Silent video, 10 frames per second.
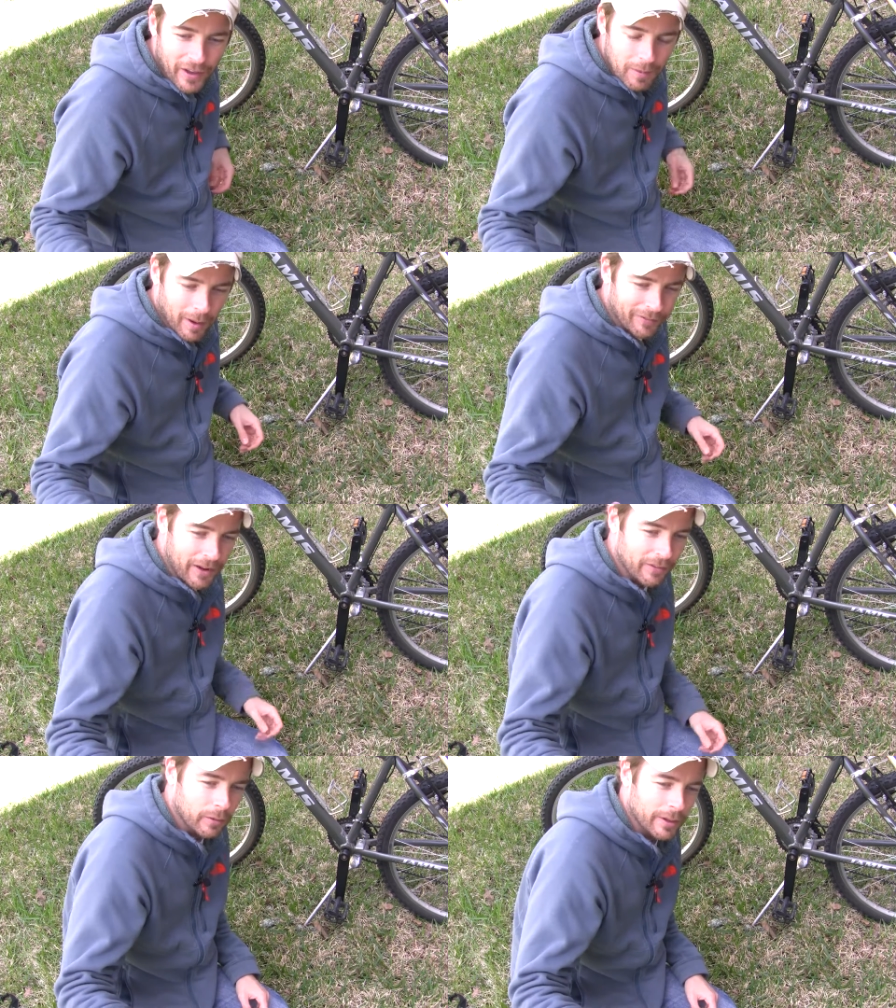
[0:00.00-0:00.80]
My
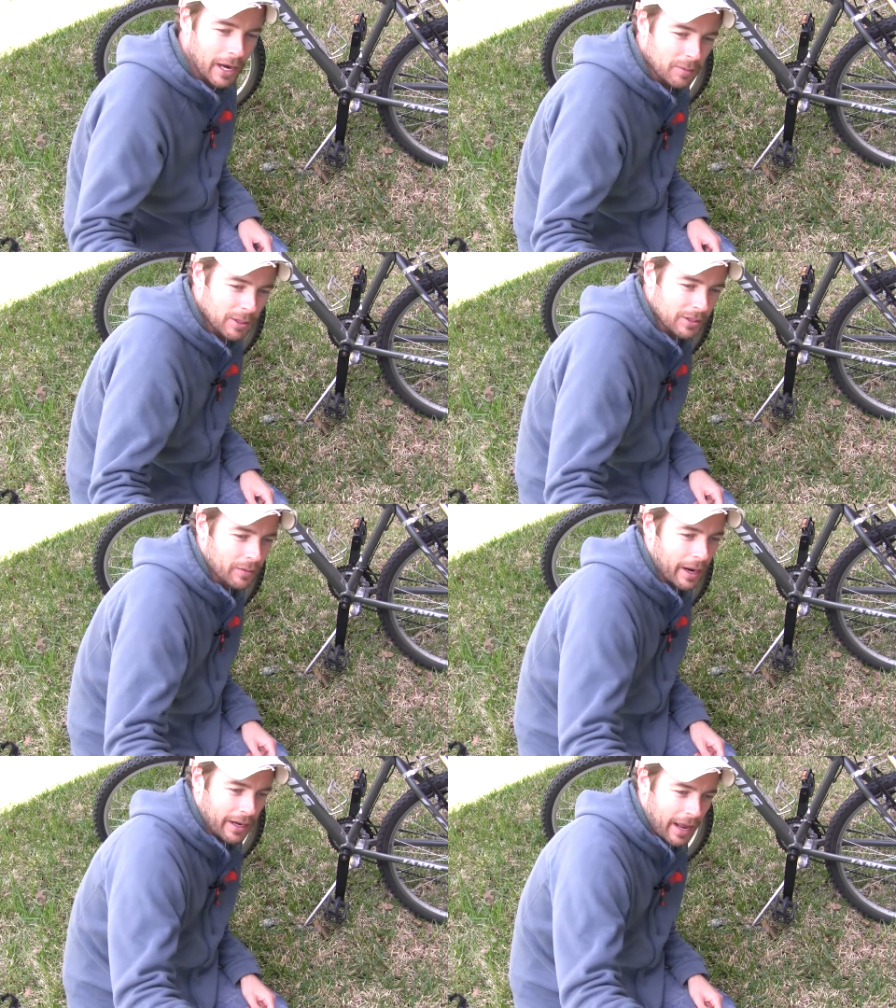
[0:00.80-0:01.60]
favorite one that I'm using
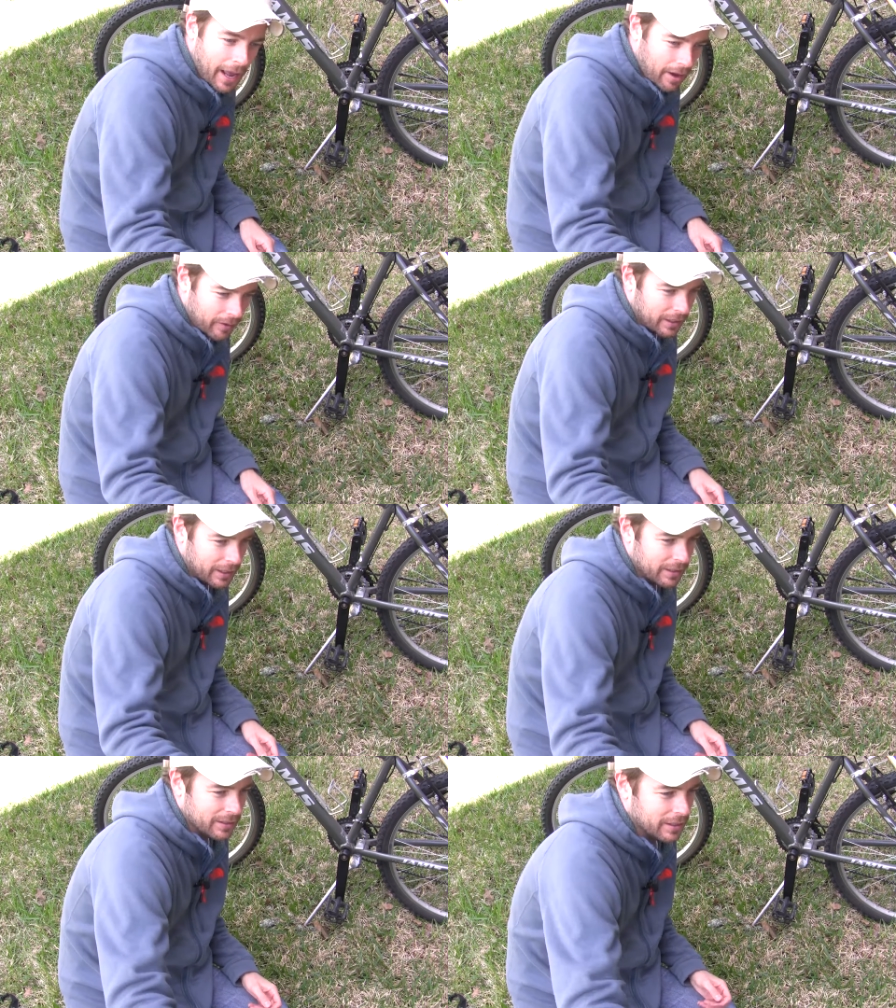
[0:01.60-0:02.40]
right now
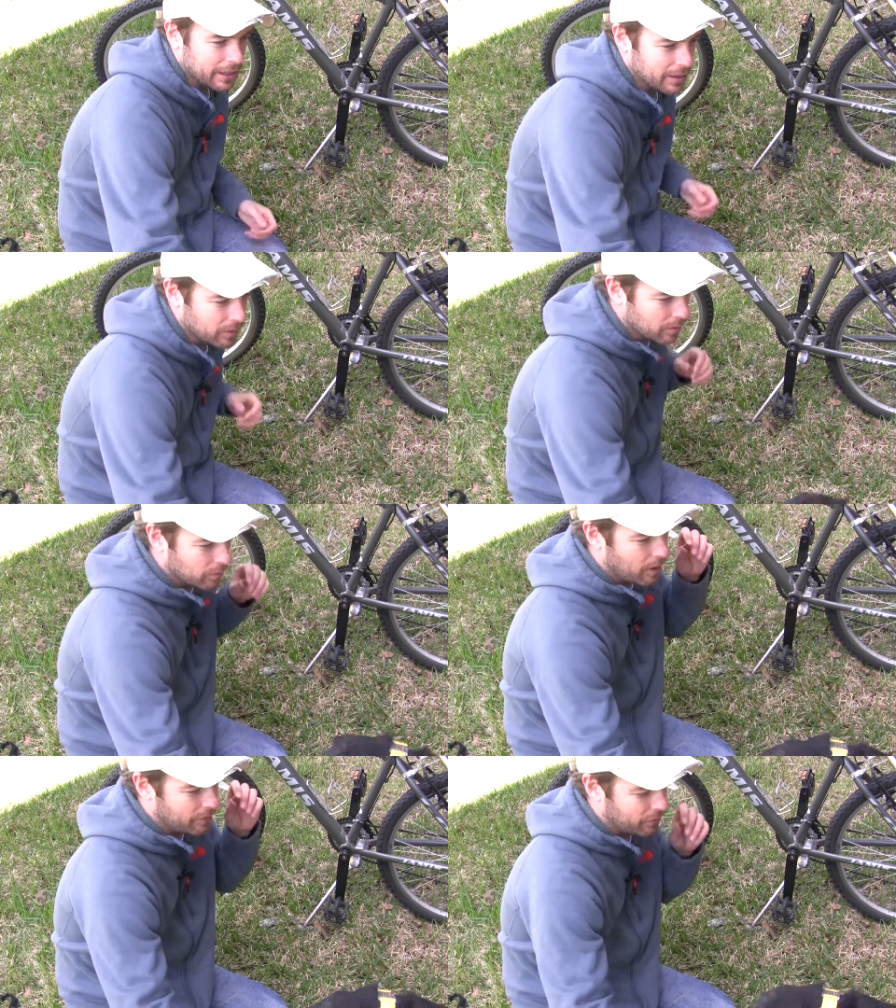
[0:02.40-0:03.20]
is the
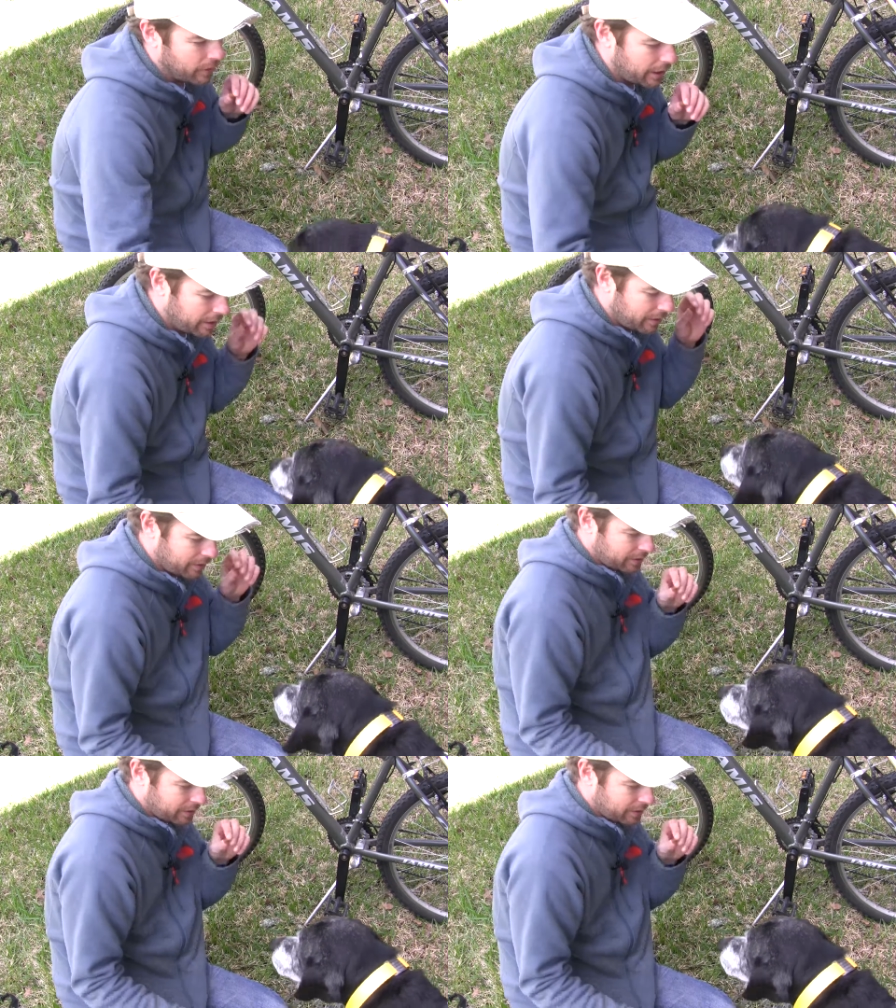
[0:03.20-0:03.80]
Ruffwear.